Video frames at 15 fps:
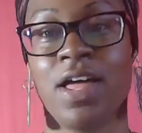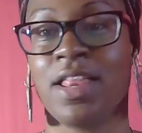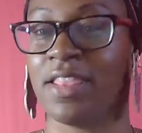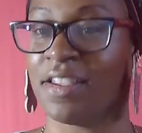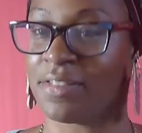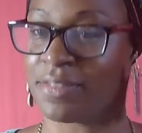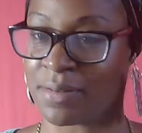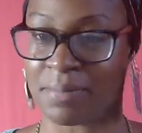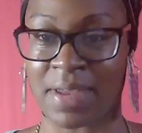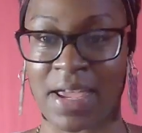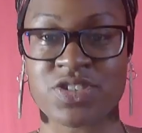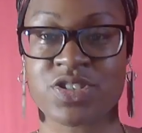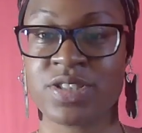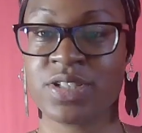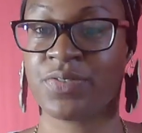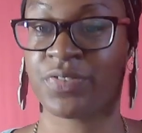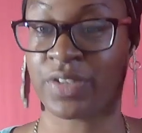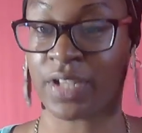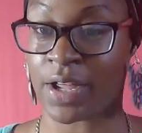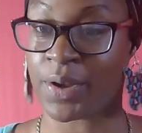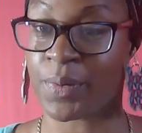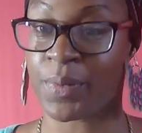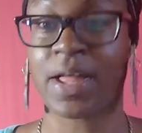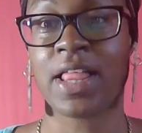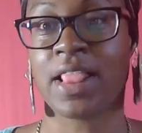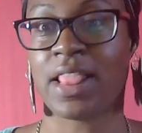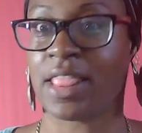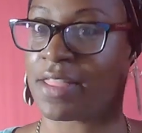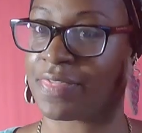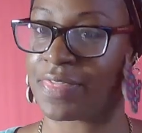Let them naturally flow.
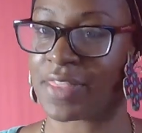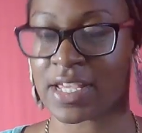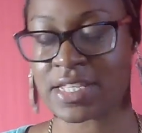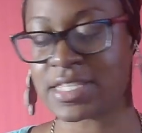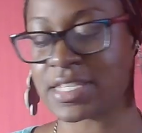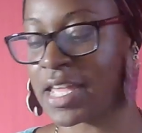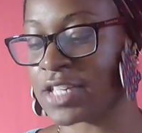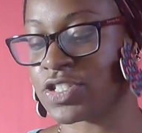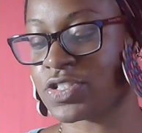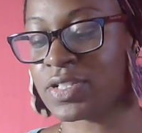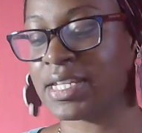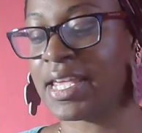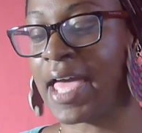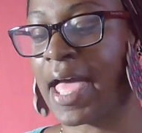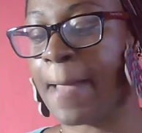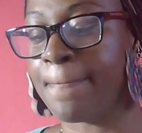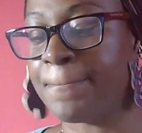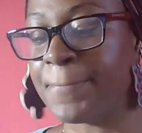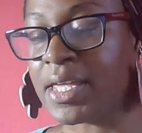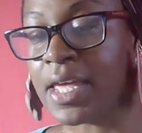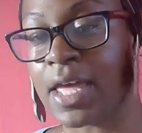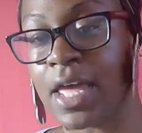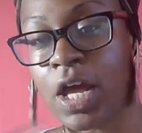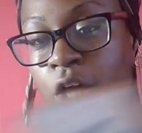Let things naturally happen.